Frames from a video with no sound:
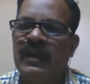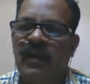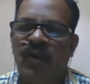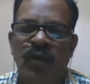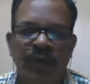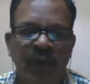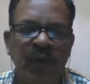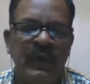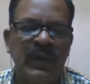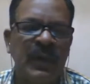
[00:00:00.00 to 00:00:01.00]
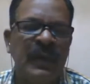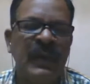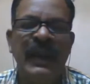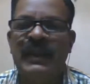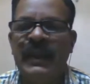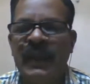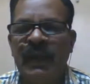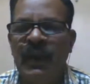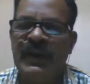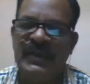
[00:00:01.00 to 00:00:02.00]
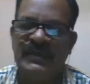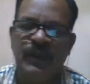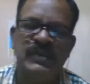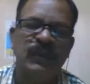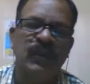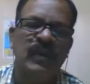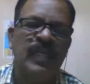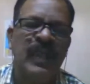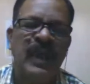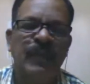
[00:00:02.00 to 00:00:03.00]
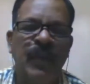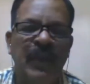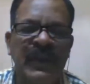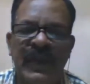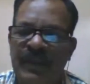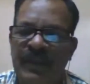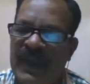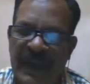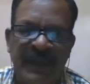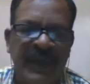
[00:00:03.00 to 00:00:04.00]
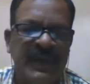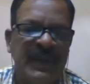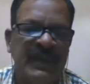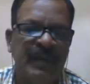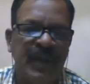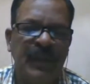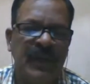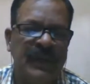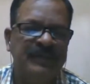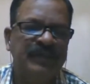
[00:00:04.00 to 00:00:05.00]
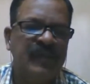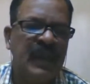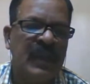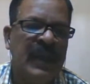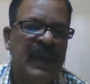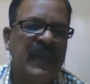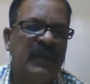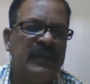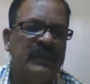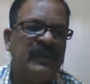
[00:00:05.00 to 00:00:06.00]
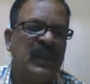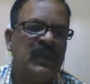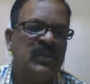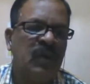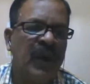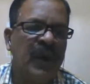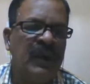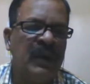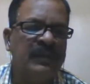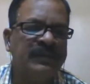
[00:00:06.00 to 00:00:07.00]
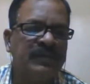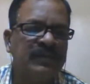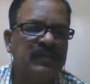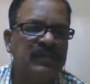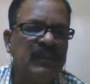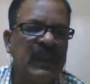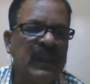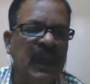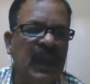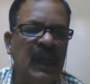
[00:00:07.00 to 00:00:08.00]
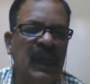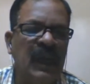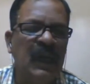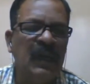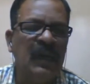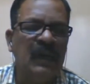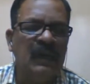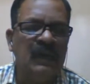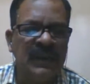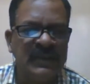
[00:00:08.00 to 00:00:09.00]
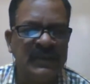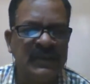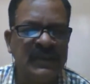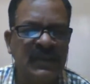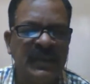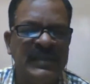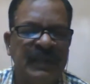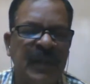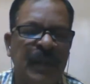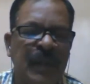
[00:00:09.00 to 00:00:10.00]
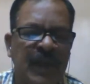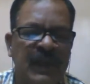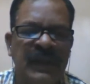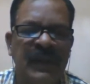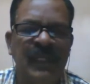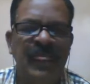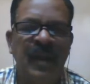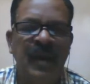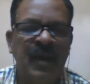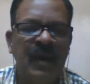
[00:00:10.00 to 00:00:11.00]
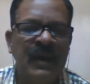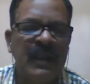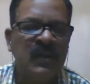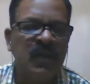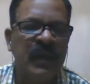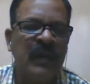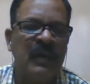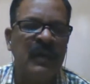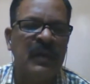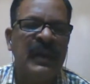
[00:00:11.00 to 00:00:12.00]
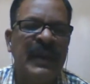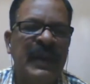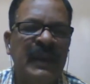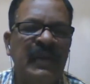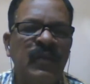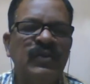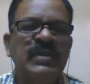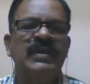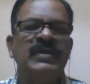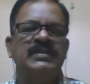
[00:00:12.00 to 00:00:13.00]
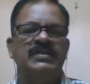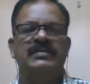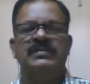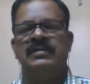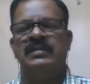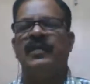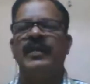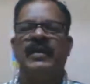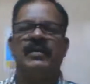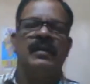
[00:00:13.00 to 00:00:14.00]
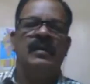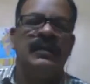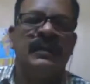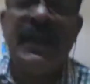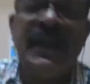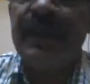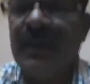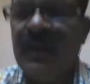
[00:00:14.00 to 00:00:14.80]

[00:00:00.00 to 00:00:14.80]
good food and the equality is possible and poverty can be eliminated properly. Anyway, so when uh, this concept of poverty uh, is going on, another question is uh, coming that